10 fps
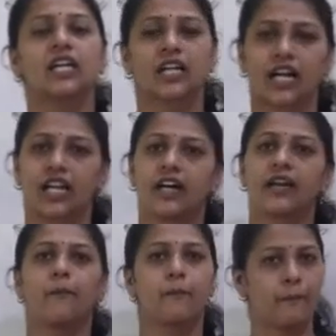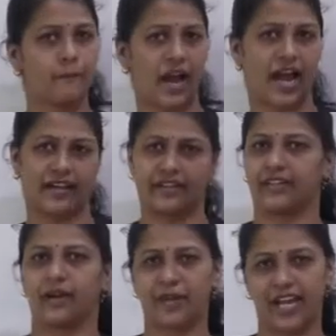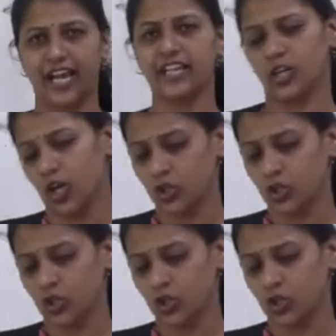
color band. Am I right?